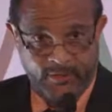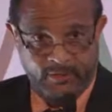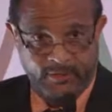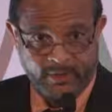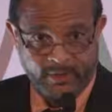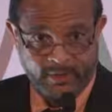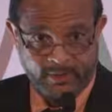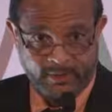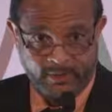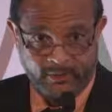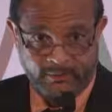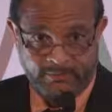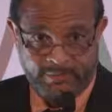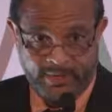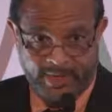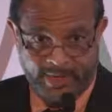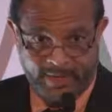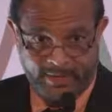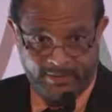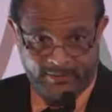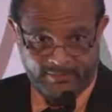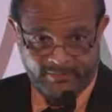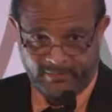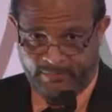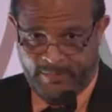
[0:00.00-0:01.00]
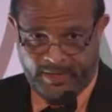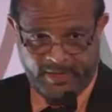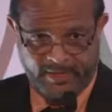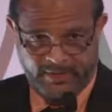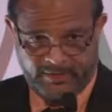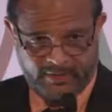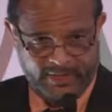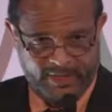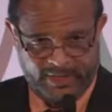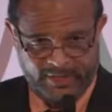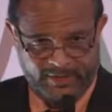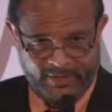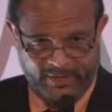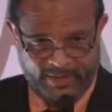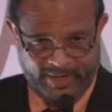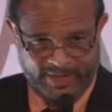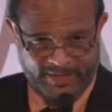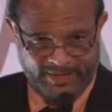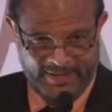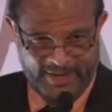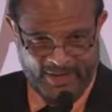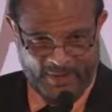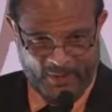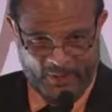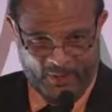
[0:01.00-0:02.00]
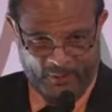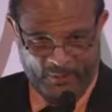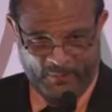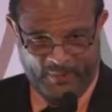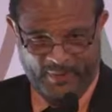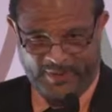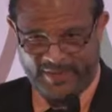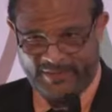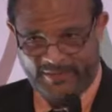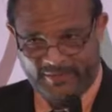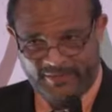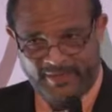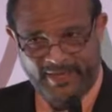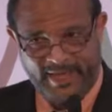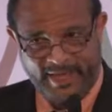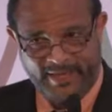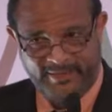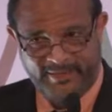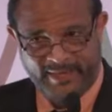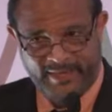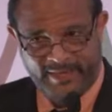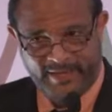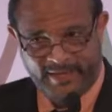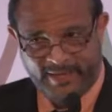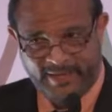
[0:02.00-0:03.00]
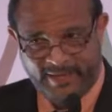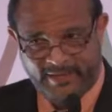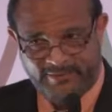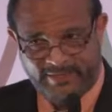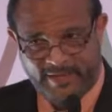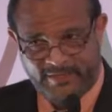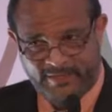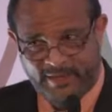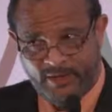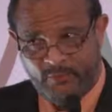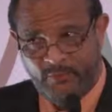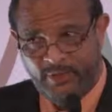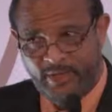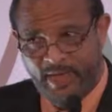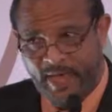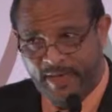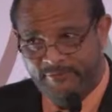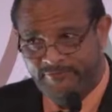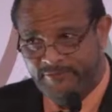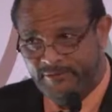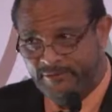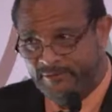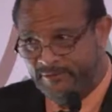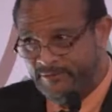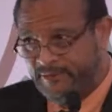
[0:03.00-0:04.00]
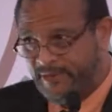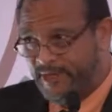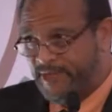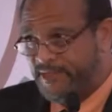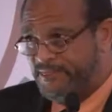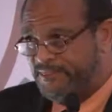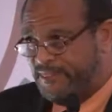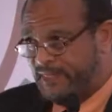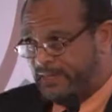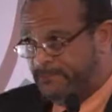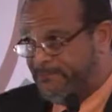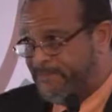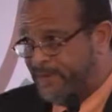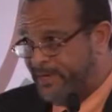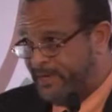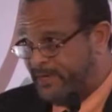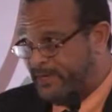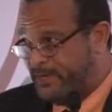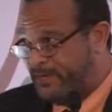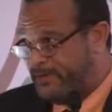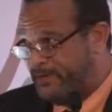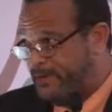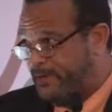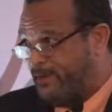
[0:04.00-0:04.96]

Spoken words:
You bet. Somebody's shaking their head no, but I think it is. I think we have to think big.